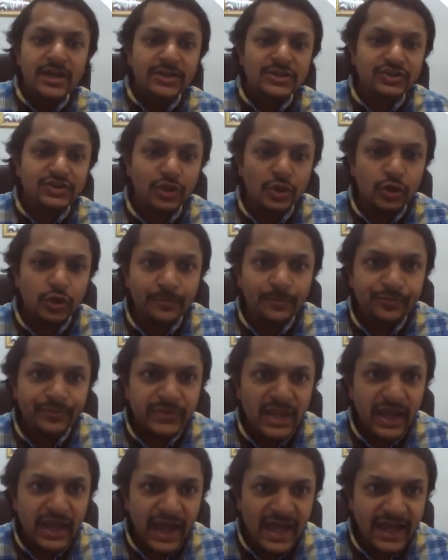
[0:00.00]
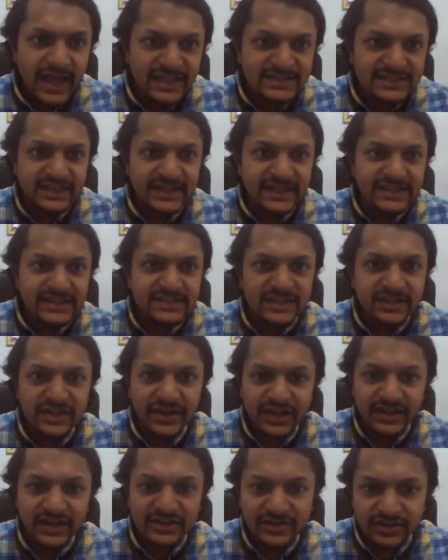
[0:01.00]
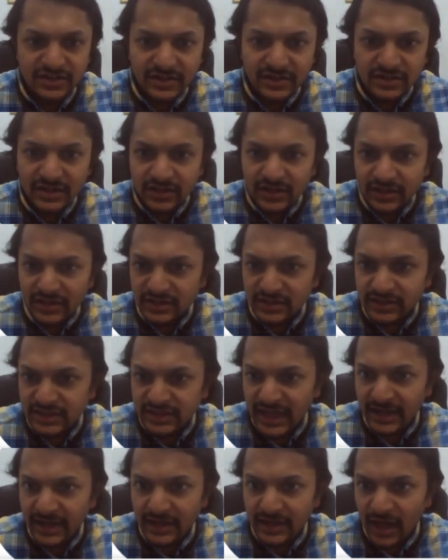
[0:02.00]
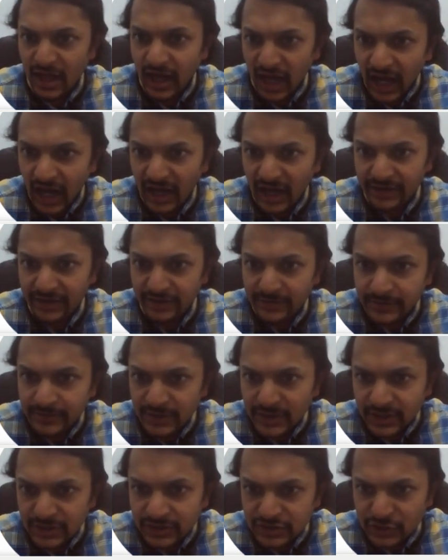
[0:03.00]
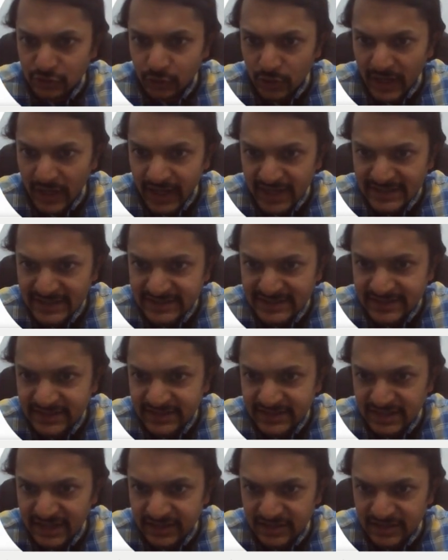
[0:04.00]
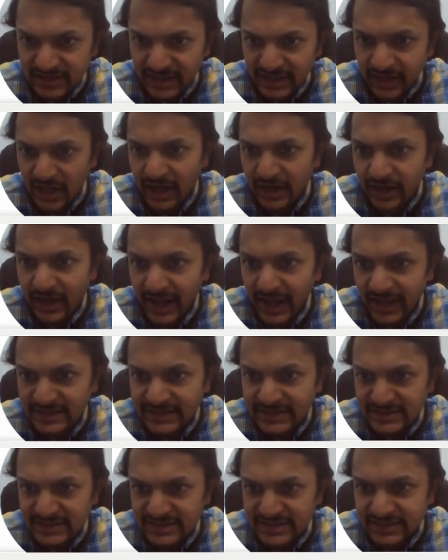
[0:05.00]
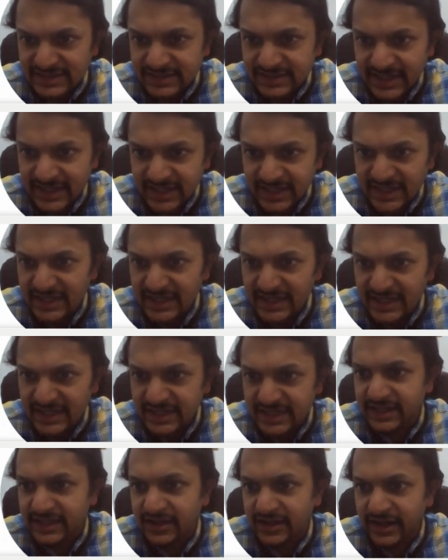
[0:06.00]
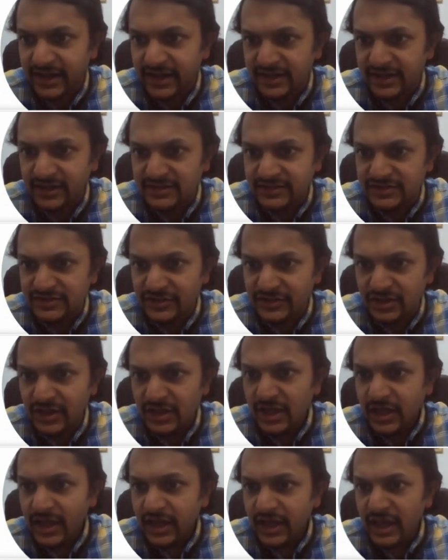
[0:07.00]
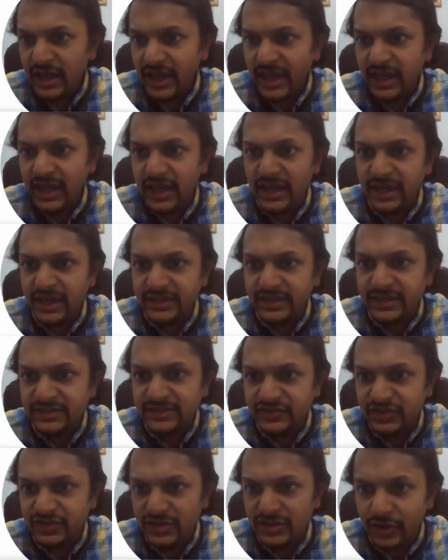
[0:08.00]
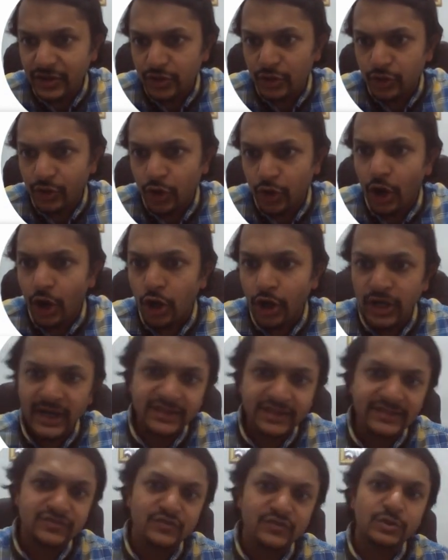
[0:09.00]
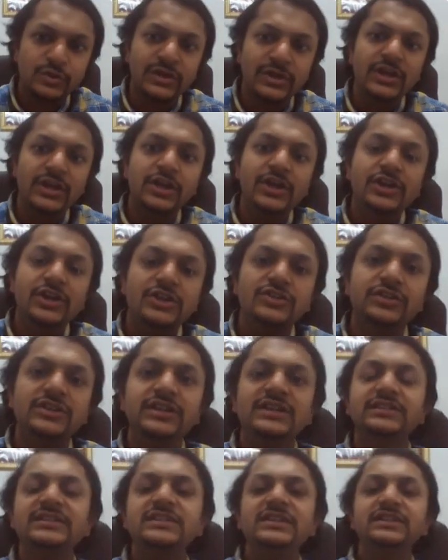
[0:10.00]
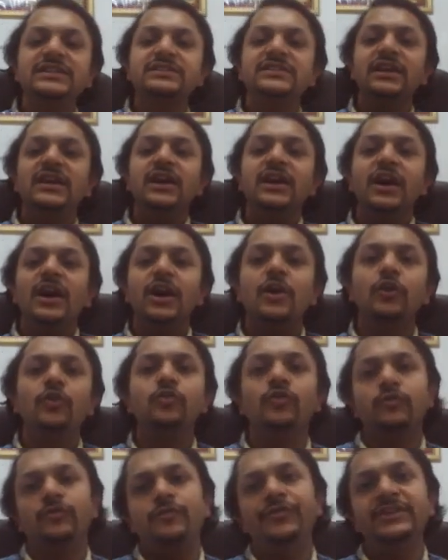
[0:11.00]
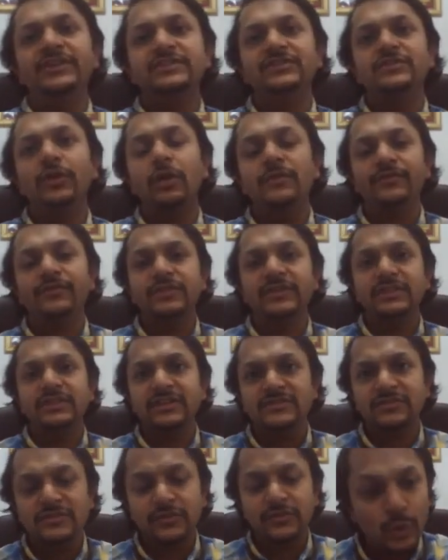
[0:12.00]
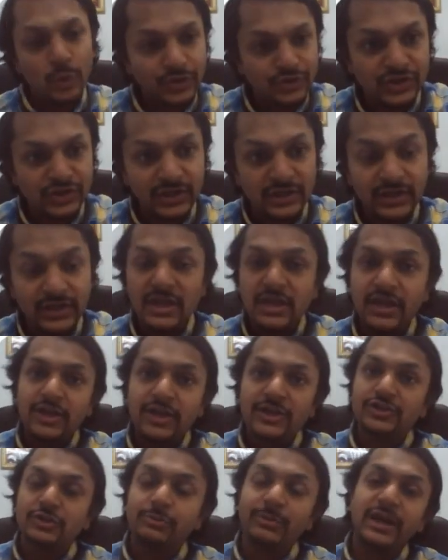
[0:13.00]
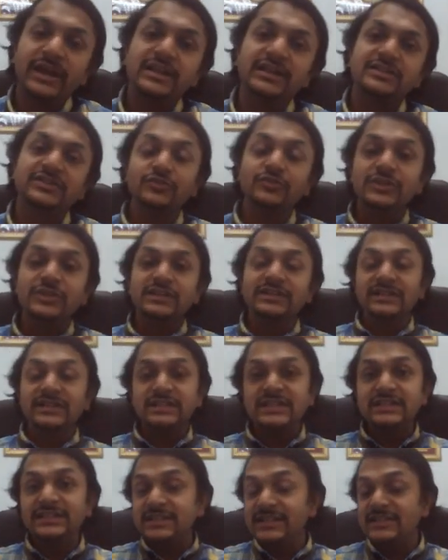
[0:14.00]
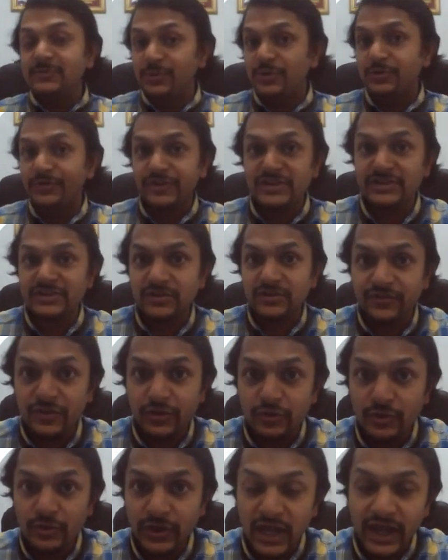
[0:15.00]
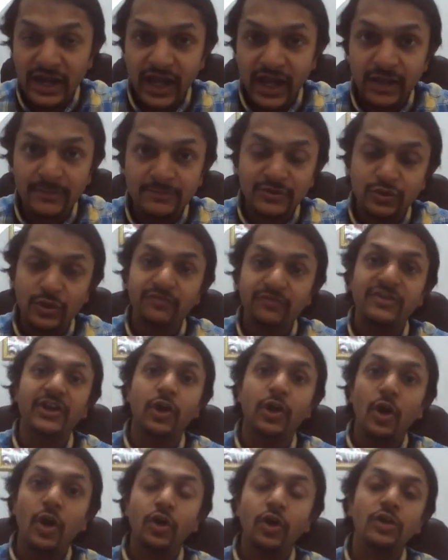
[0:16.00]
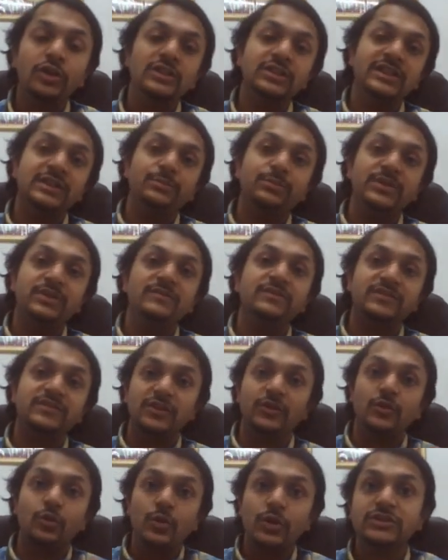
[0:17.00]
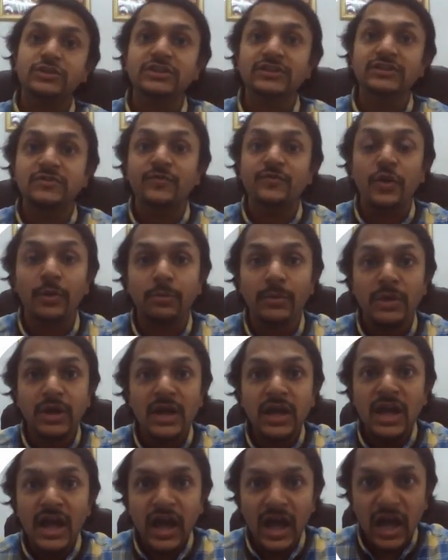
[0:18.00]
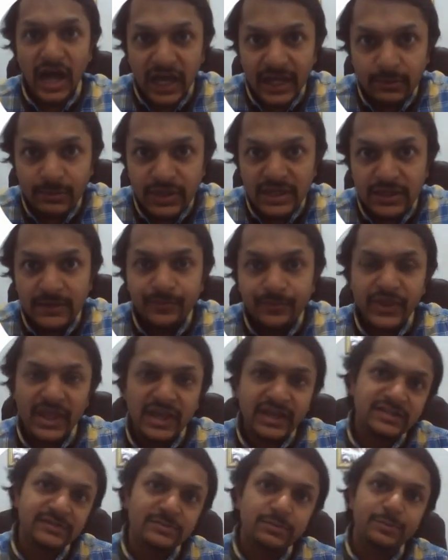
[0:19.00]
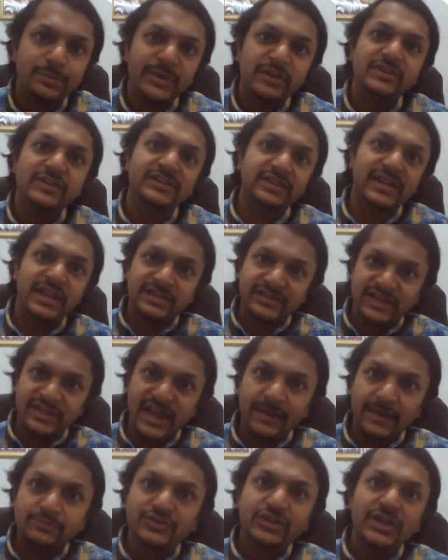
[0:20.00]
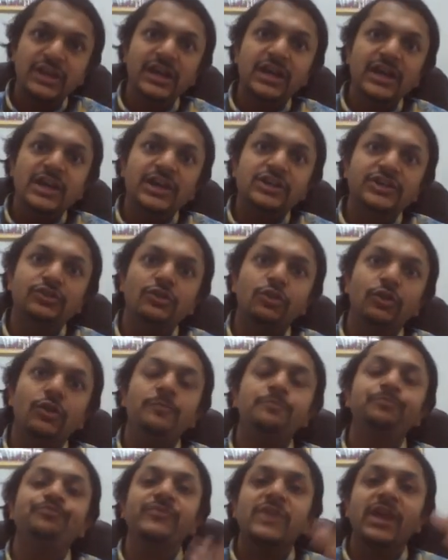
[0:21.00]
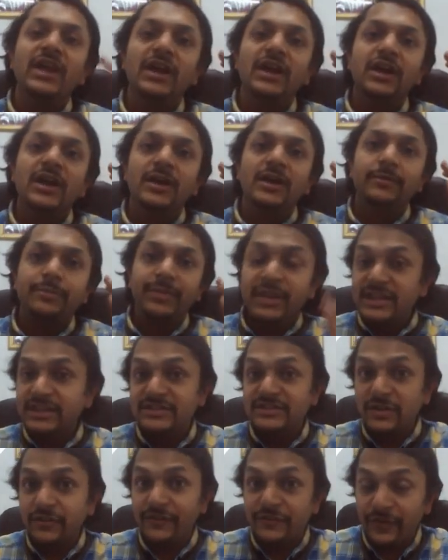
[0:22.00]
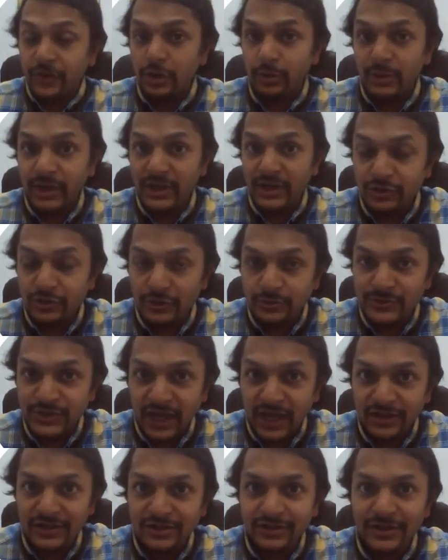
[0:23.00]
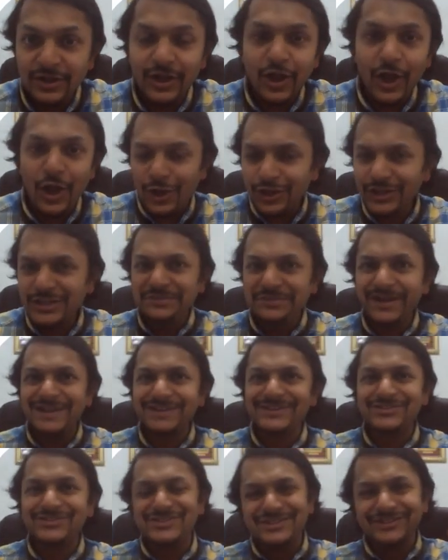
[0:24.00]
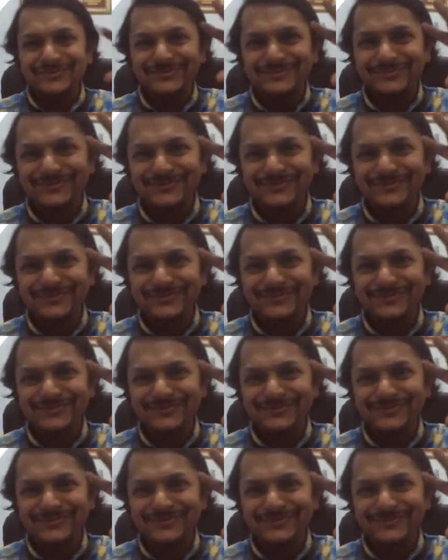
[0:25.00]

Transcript: So S is greater than R. So S is greater than R. Hence C is the correct answer. A is wrong answer. So this is how we solve this question. So my dear students, this is Professor Varun, and I am solving all the previous year questions from IB previous exams. So please follow my YouTube channel. All the best.